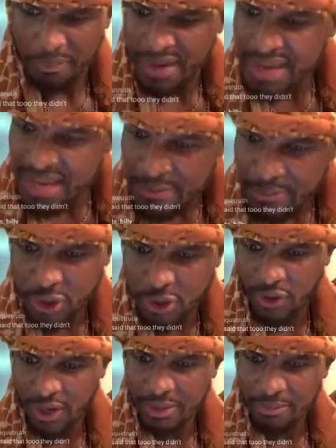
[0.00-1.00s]

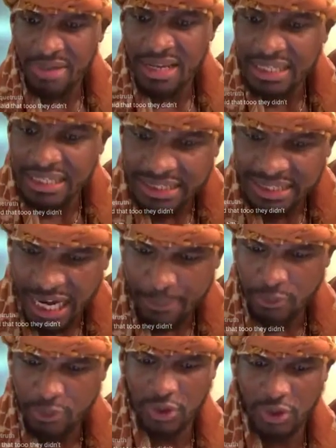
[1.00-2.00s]
many
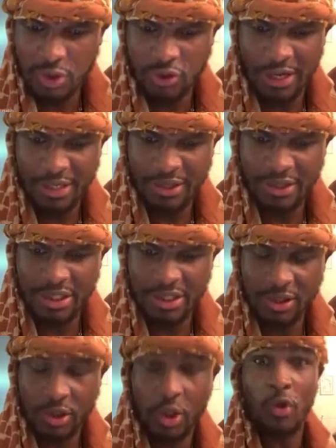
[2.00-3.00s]
disciples betrayed
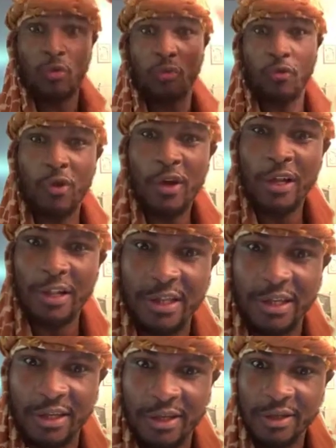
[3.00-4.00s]
Jesus. Really?